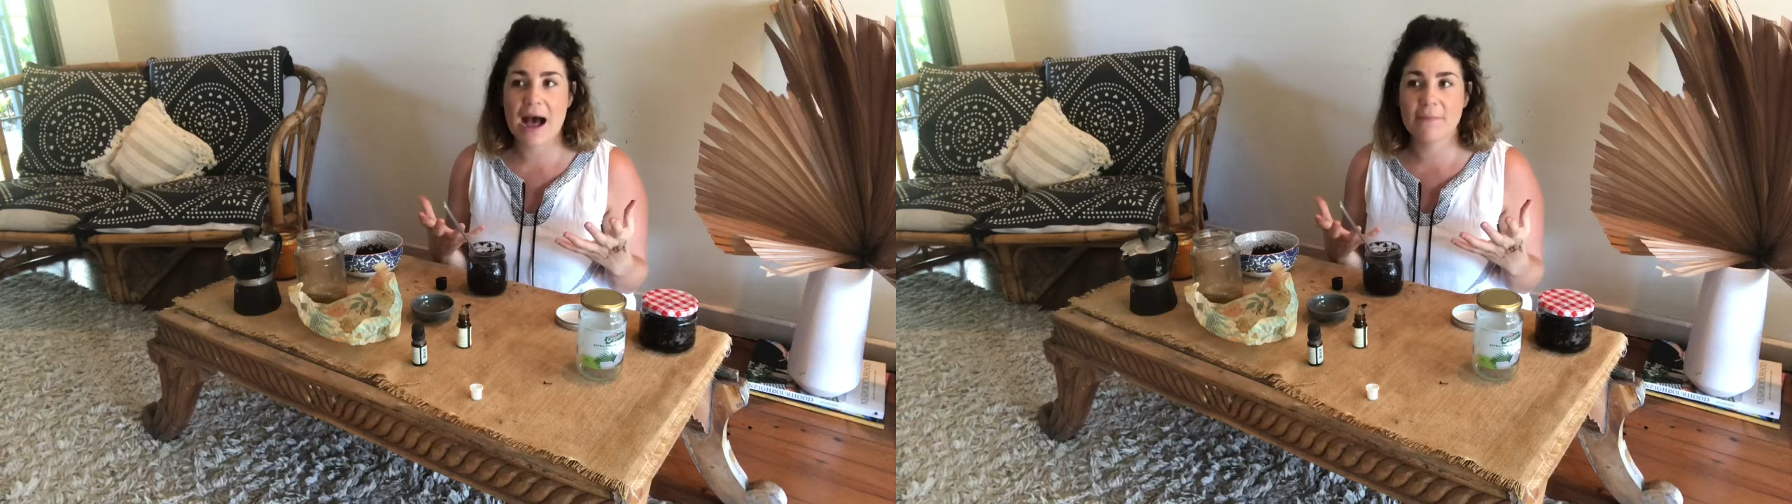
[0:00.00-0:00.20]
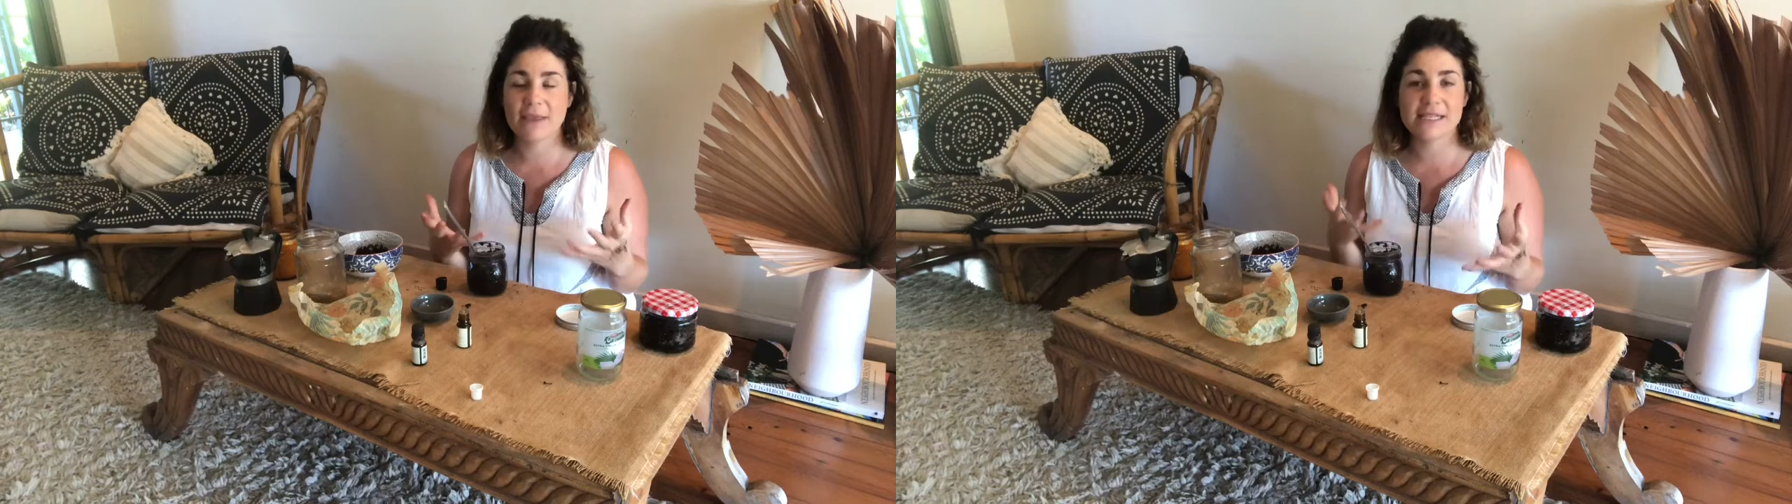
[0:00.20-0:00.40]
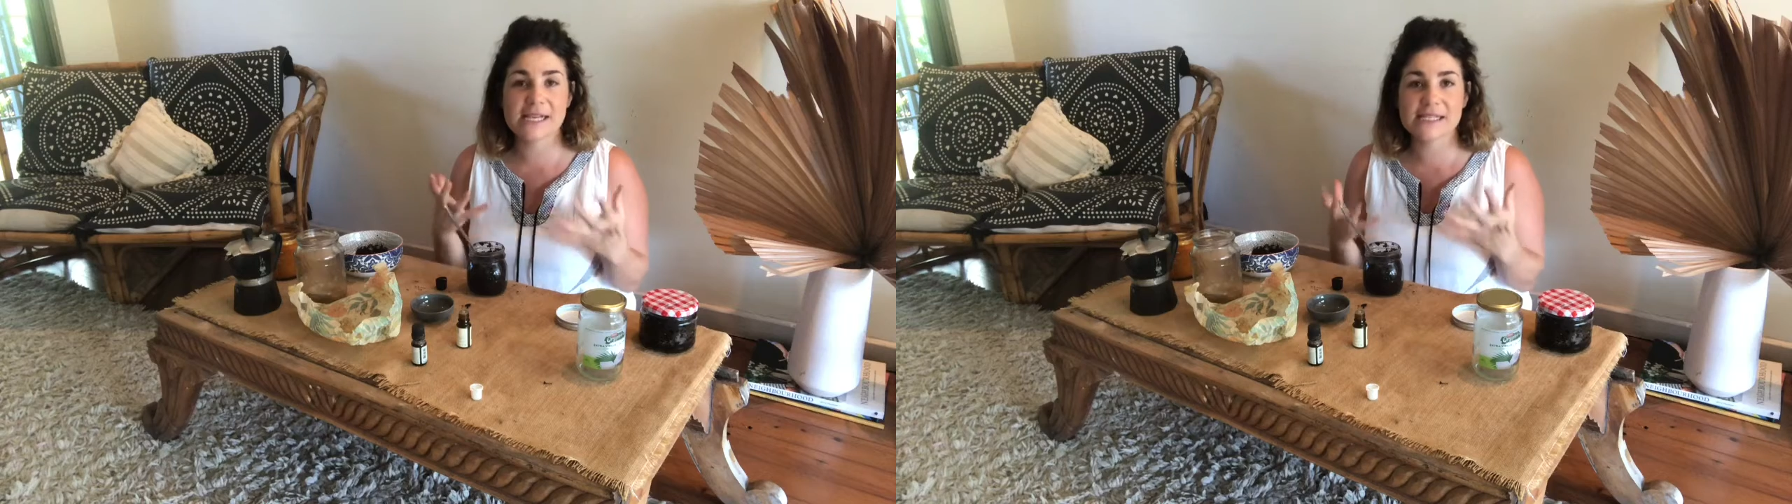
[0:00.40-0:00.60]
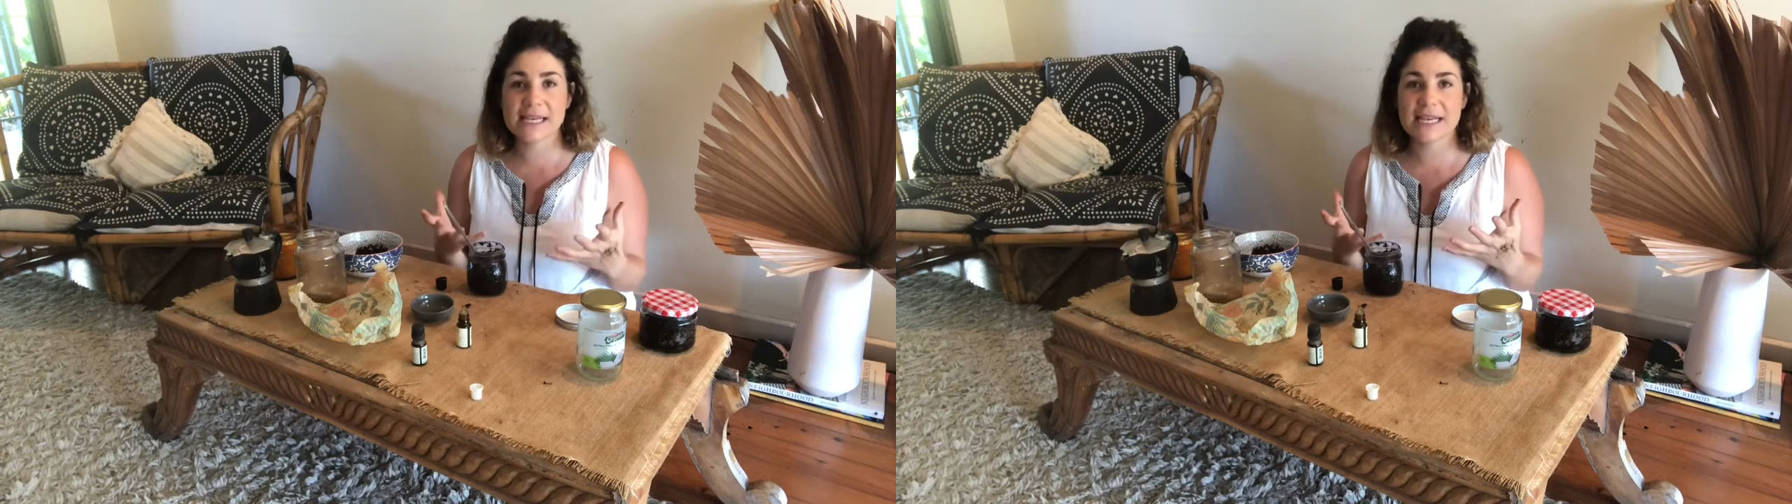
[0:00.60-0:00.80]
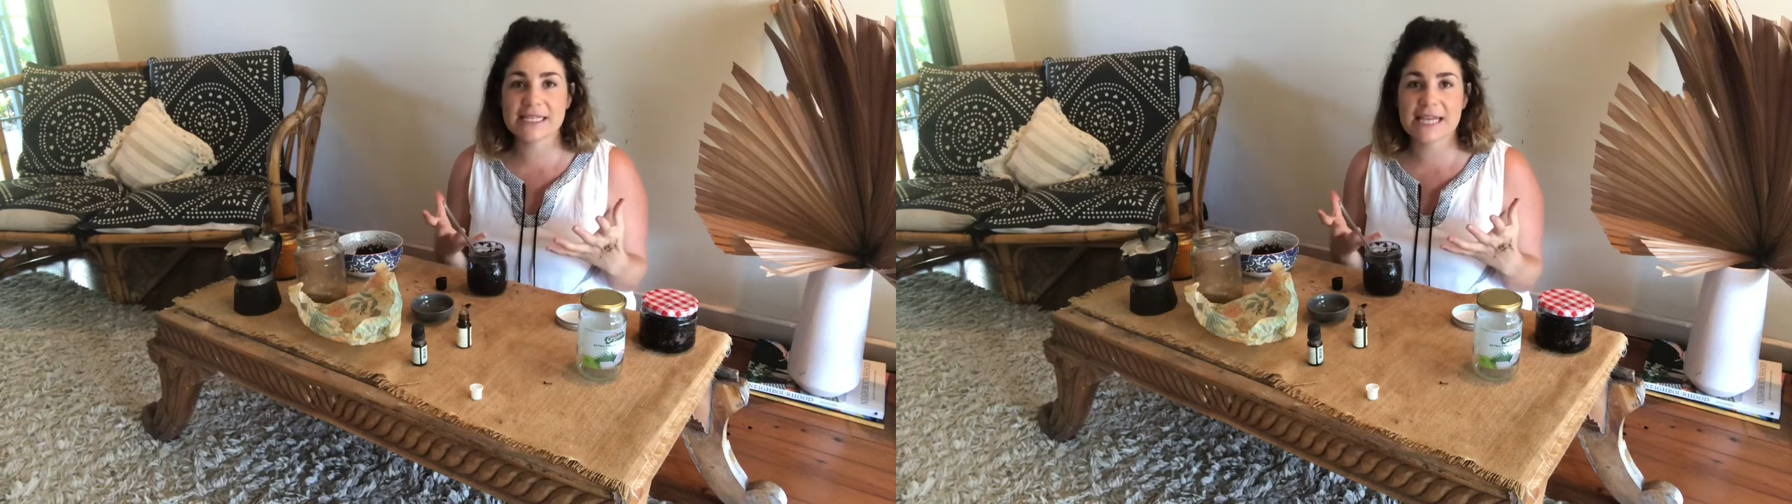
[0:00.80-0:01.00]
It
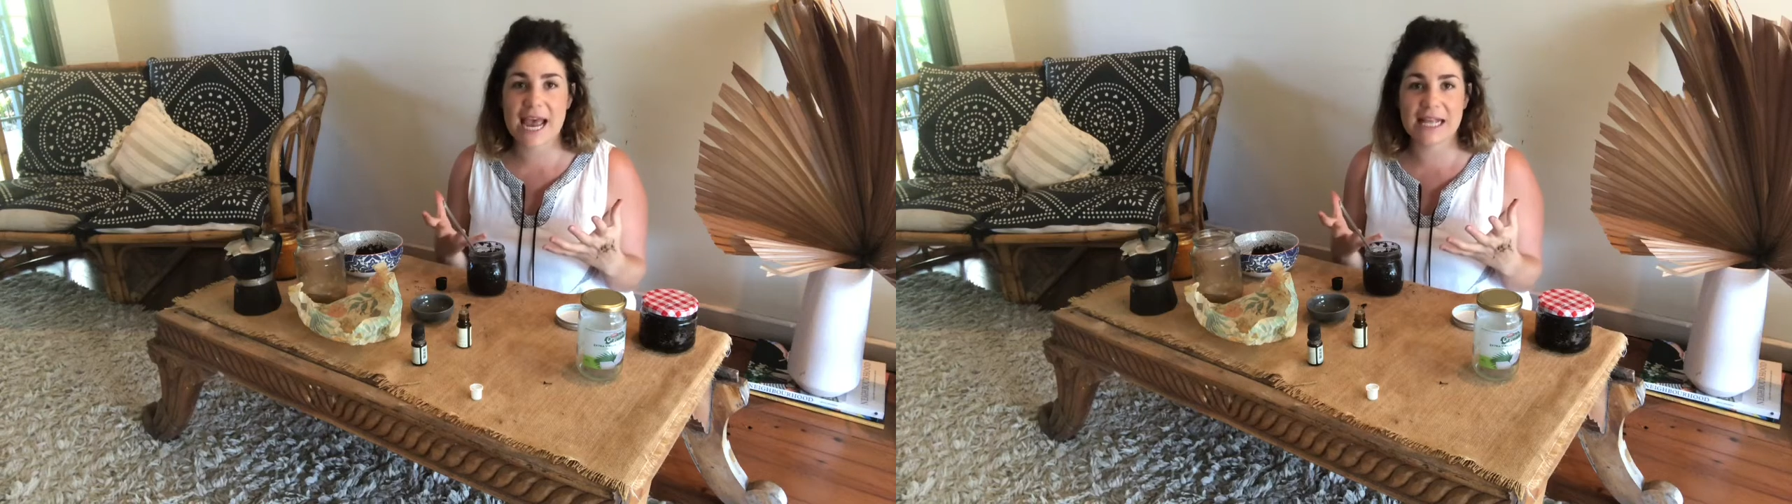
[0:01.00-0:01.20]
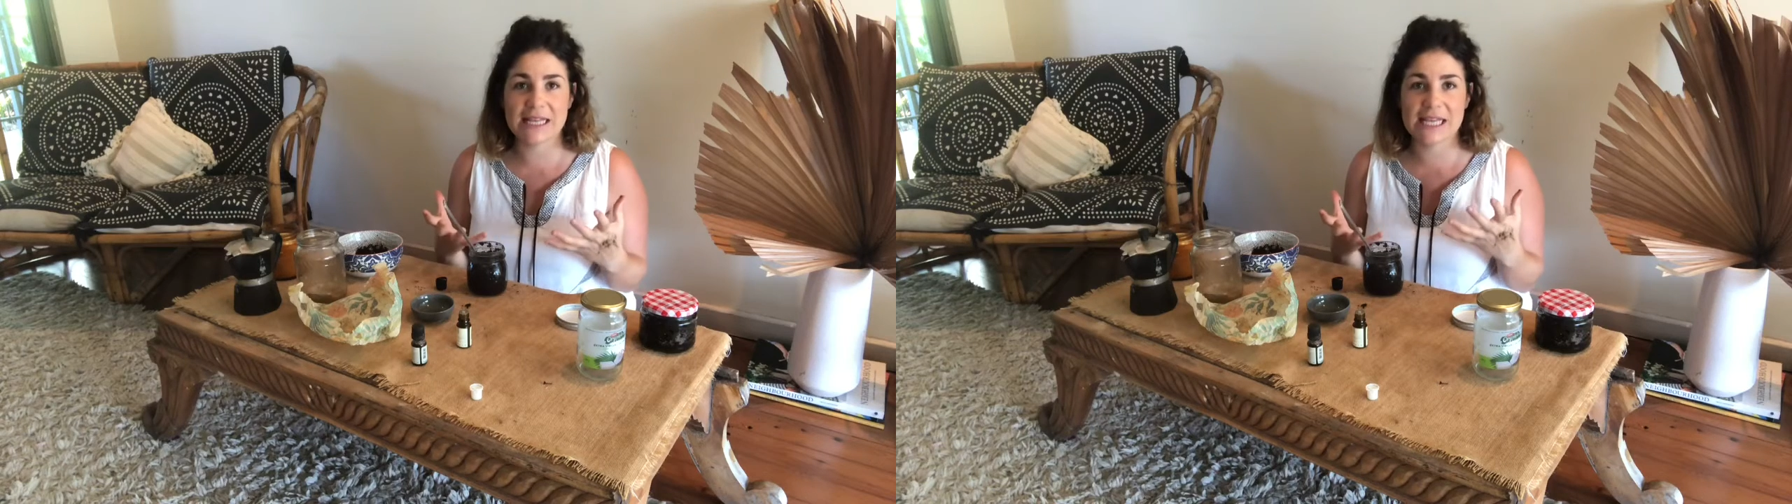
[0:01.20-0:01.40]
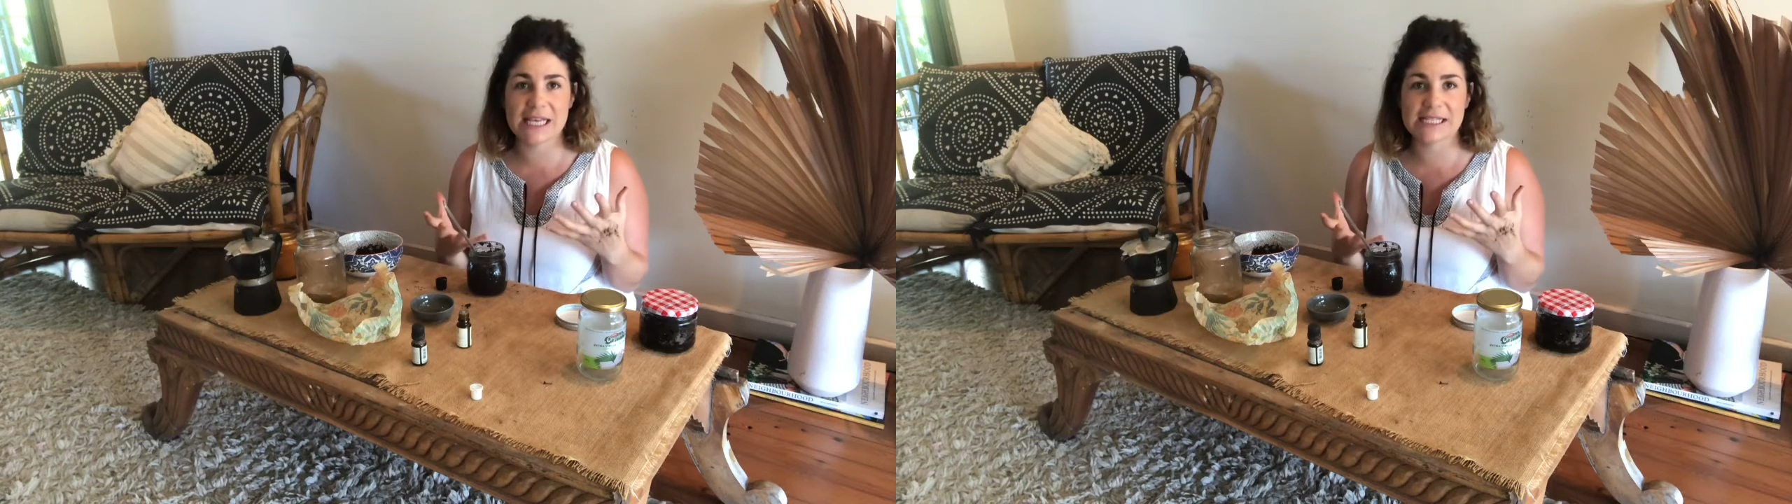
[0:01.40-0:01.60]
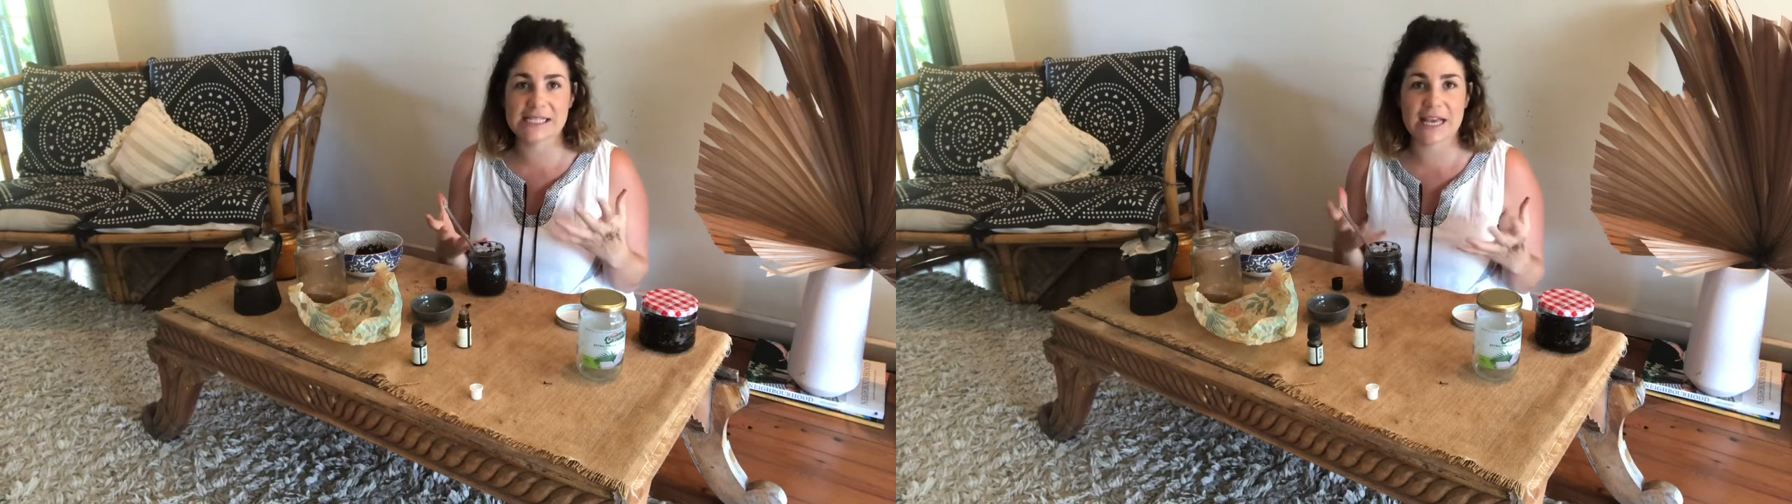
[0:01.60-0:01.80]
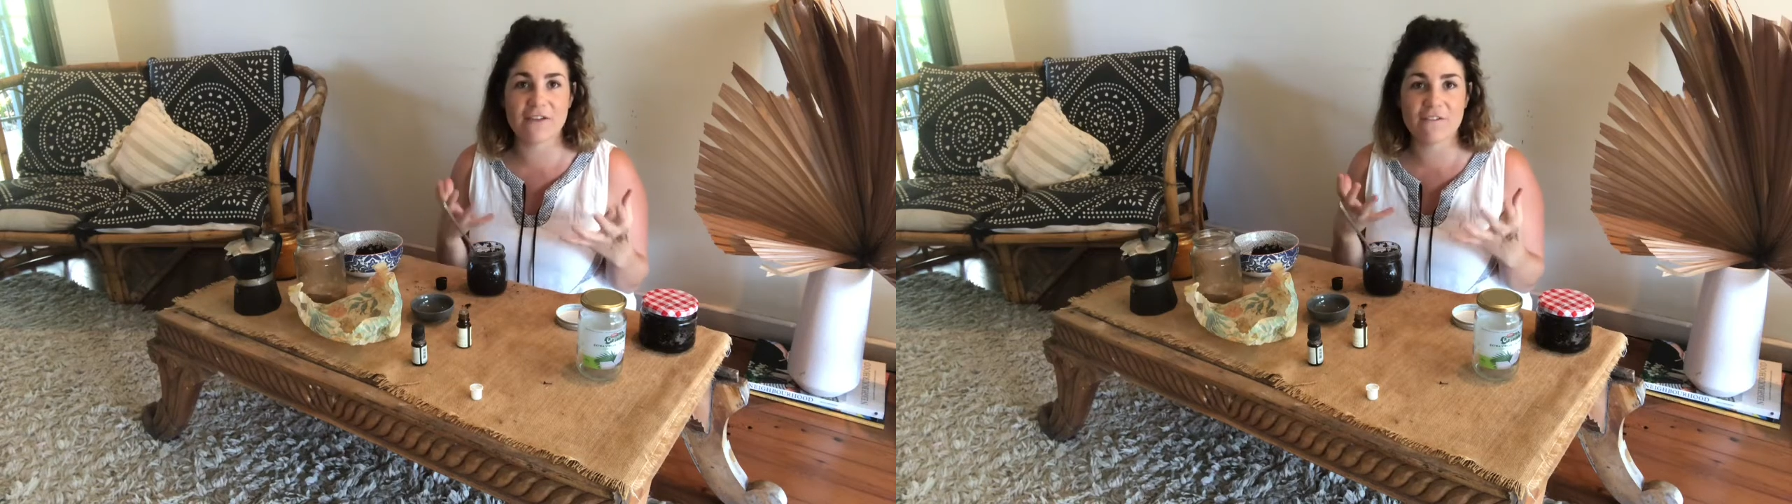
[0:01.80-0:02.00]
doesn't contain things like